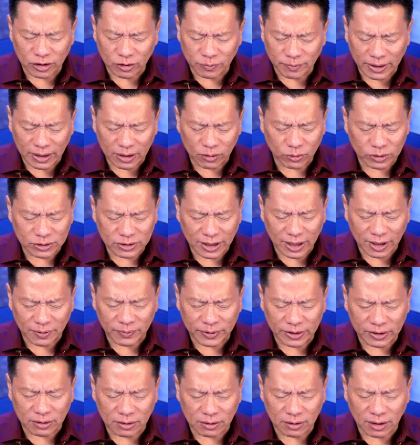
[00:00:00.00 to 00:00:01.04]
No matter what's
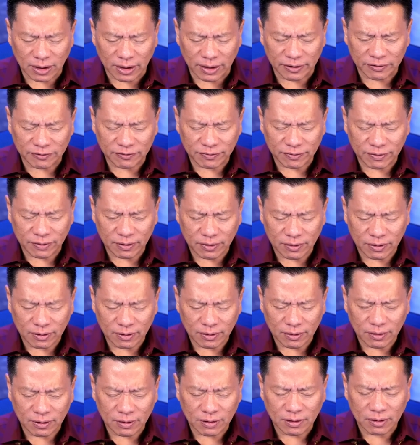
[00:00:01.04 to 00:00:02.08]
happening in their life,
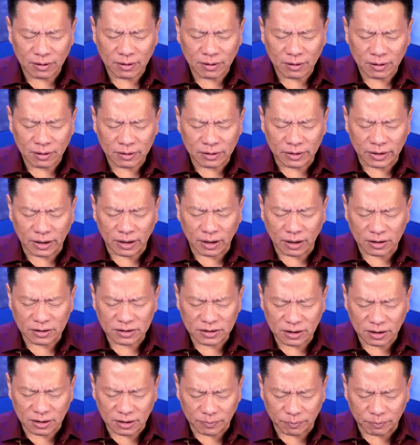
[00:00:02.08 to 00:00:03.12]
they are
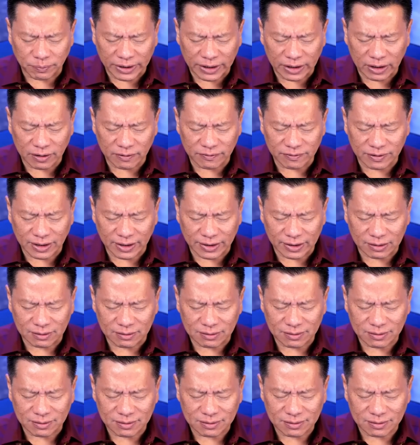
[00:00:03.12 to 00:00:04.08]
still a being of light,